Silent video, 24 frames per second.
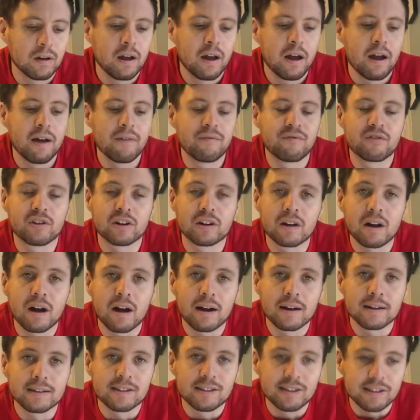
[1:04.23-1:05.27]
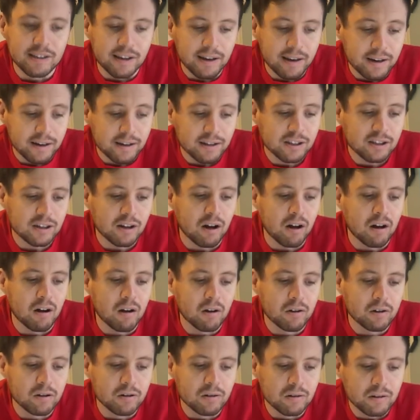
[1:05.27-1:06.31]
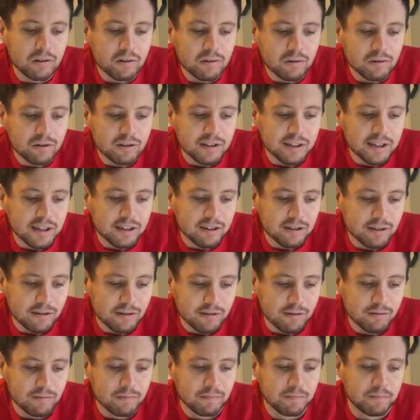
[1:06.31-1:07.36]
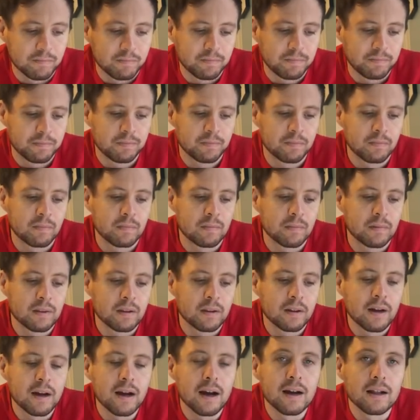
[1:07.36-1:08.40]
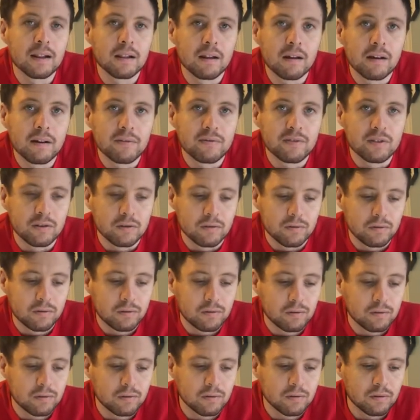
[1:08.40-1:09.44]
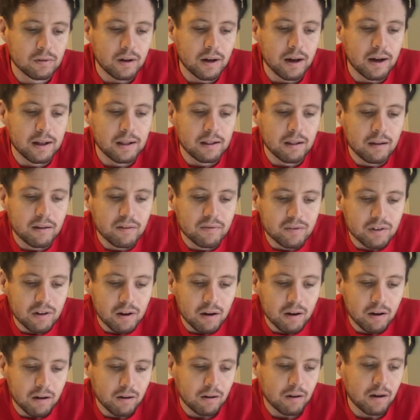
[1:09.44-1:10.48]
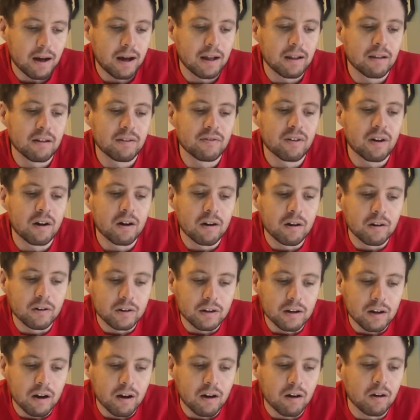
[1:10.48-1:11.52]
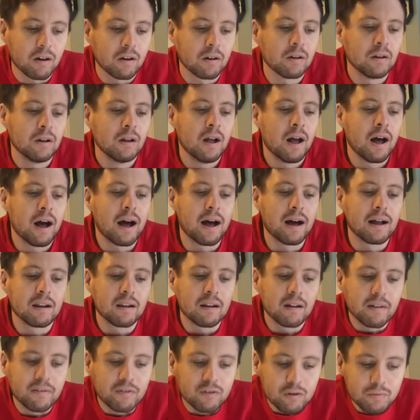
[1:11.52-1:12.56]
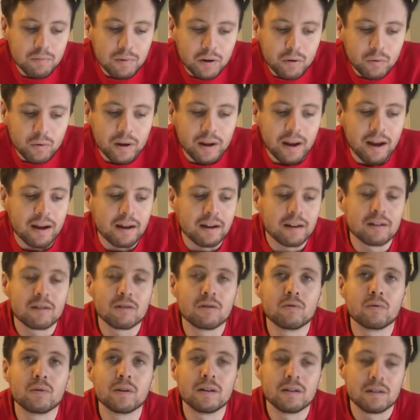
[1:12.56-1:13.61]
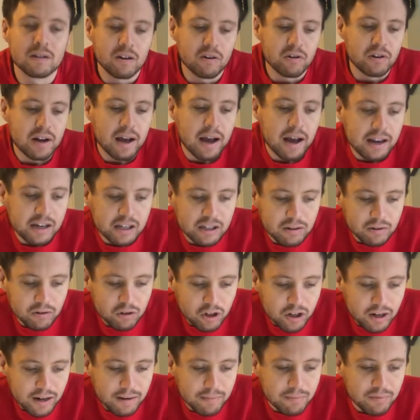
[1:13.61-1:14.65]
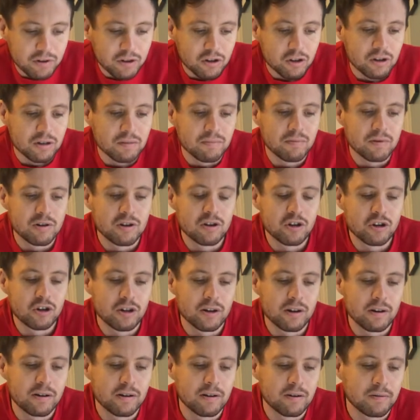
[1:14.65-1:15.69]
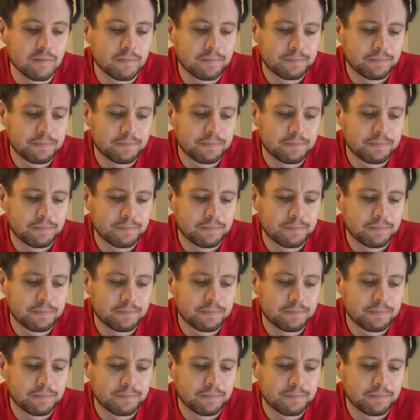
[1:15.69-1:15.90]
And for God's sakes, call your little sister. I love you. I love y'all. I love all y'all. I love you, but we ain't gonna win no national championship this year.